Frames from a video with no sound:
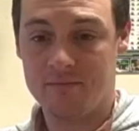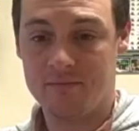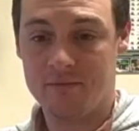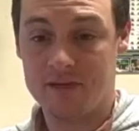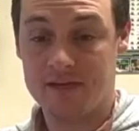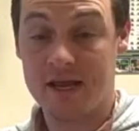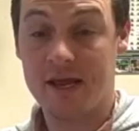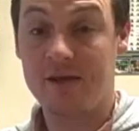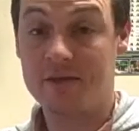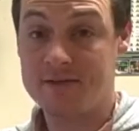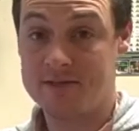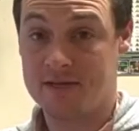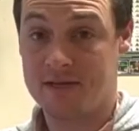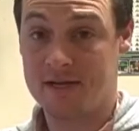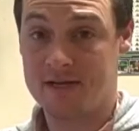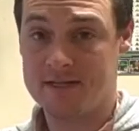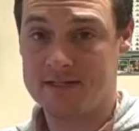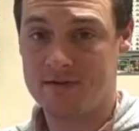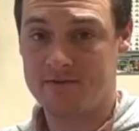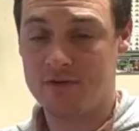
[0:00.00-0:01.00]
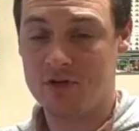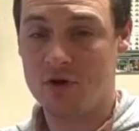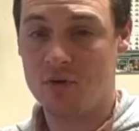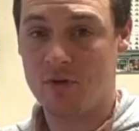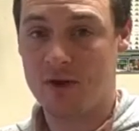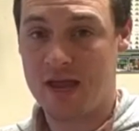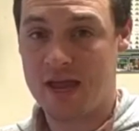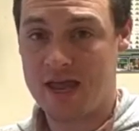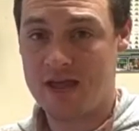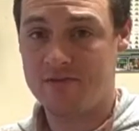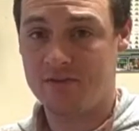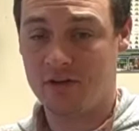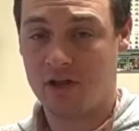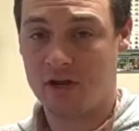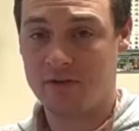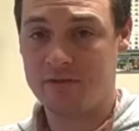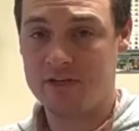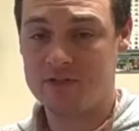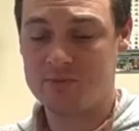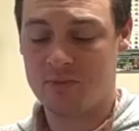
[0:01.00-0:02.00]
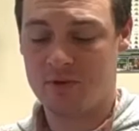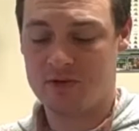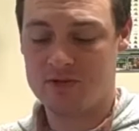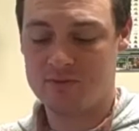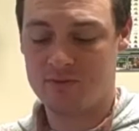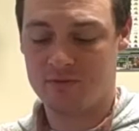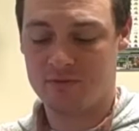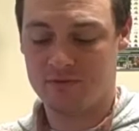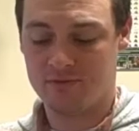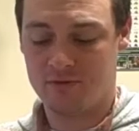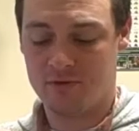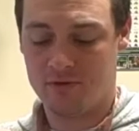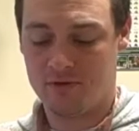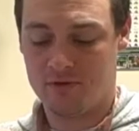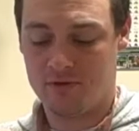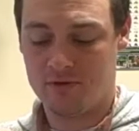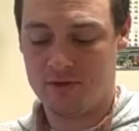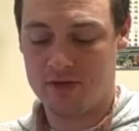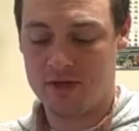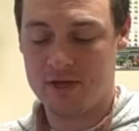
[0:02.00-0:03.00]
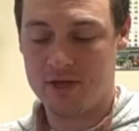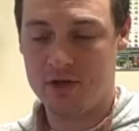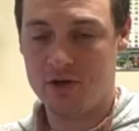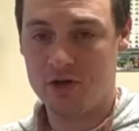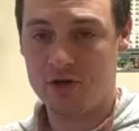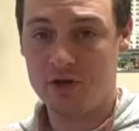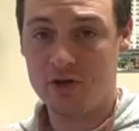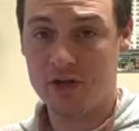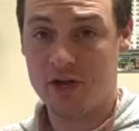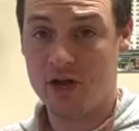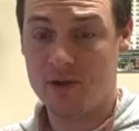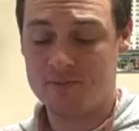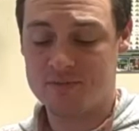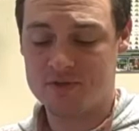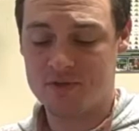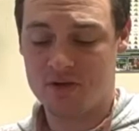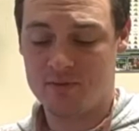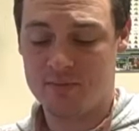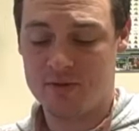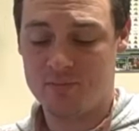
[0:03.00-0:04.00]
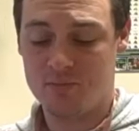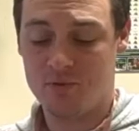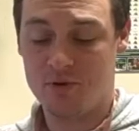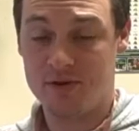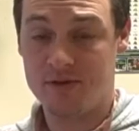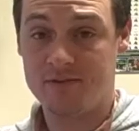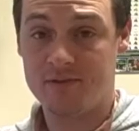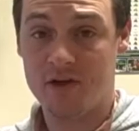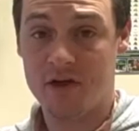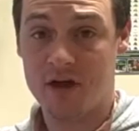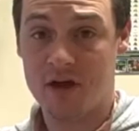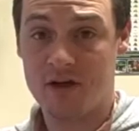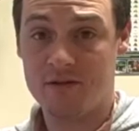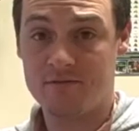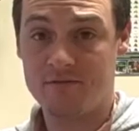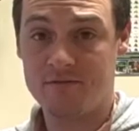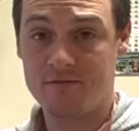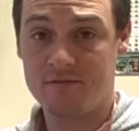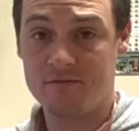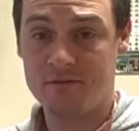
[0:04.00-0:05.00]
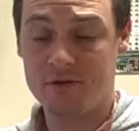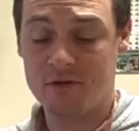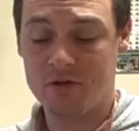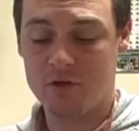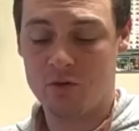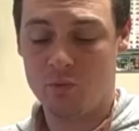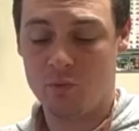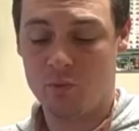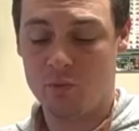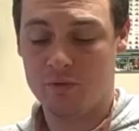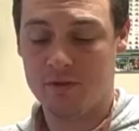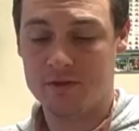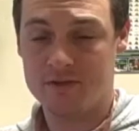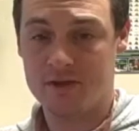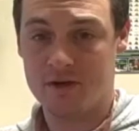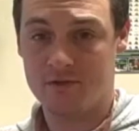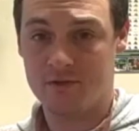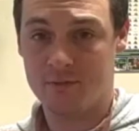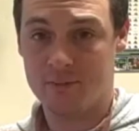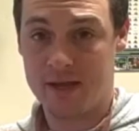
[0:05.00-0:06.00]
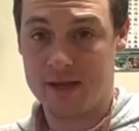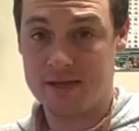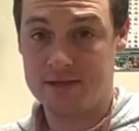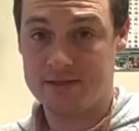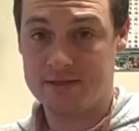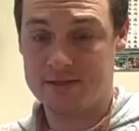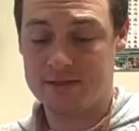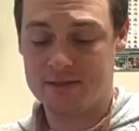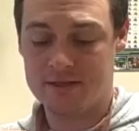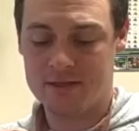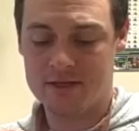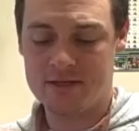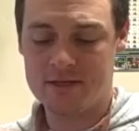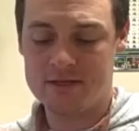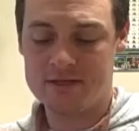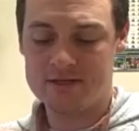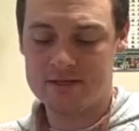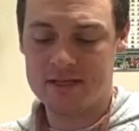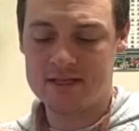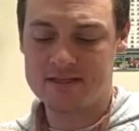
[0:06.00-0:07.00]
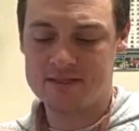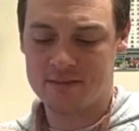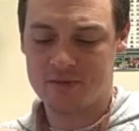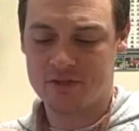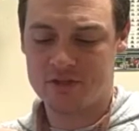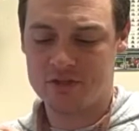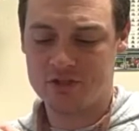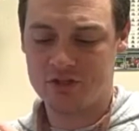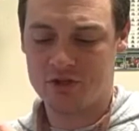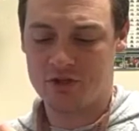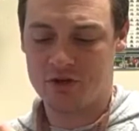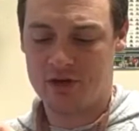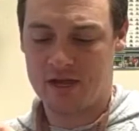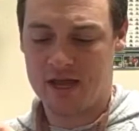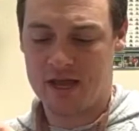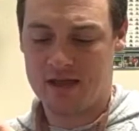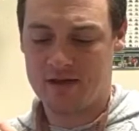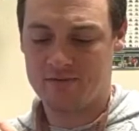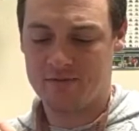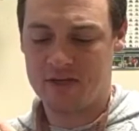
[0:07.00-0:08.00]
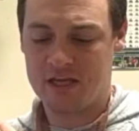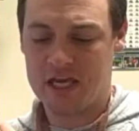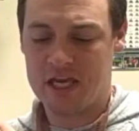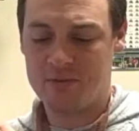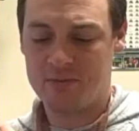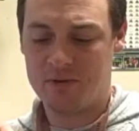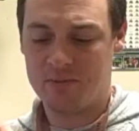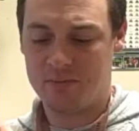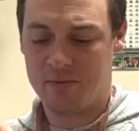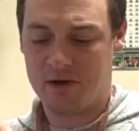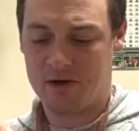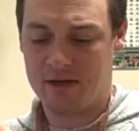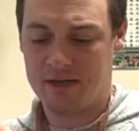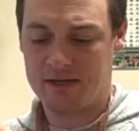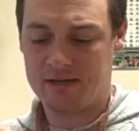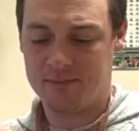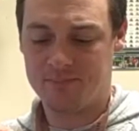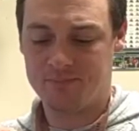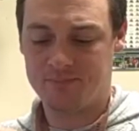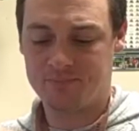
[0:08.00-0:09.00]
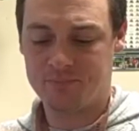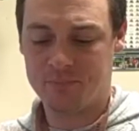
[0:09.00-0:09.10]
The downside is if you don't have a lot of experience with a frog, hooking up is going to be pretty tough with a tougher bait. So that's something that you're going to have to keep in mind.